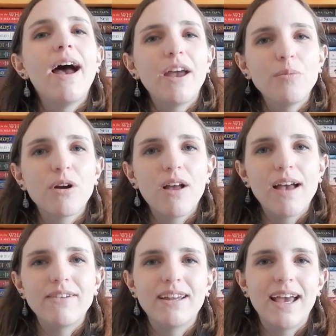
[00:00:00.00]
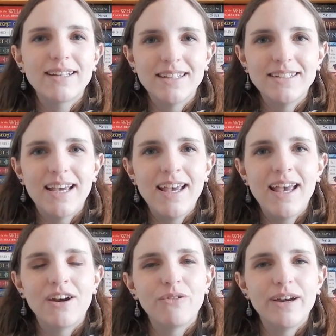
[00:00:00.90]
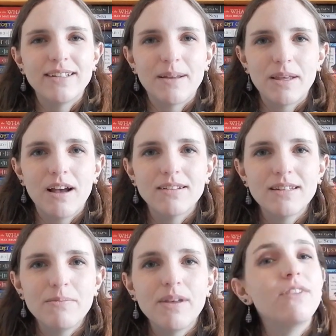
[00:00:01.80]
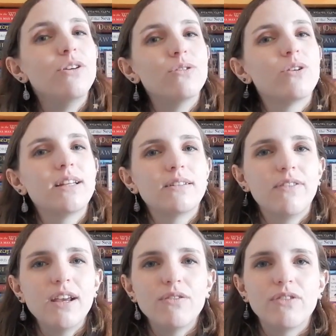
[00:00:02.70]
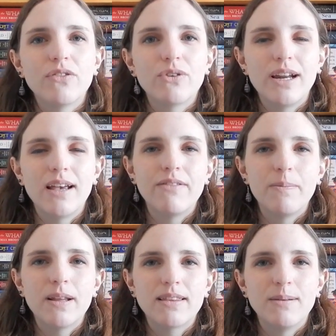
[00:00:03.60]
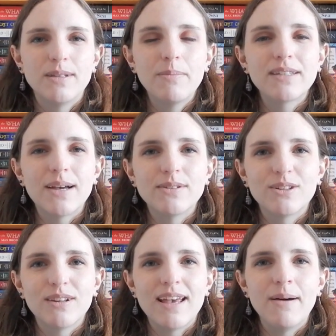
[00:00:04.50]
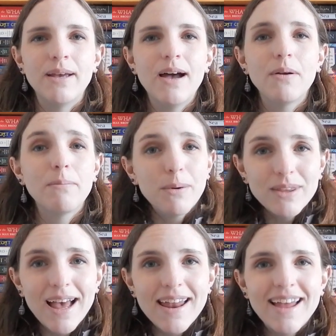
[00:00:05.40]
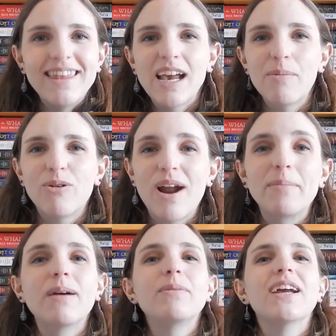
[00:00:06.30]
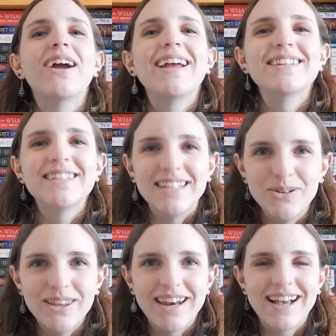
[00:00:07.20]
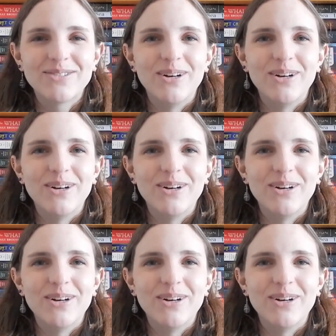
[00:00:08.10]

I hope you're all having an excellent day and are reading something awesome. If you enjoyed this video, feel free to give it a big thumbs up, as that would certainly help me out. But with that, I think I'm going to wrap it up here and see you in the next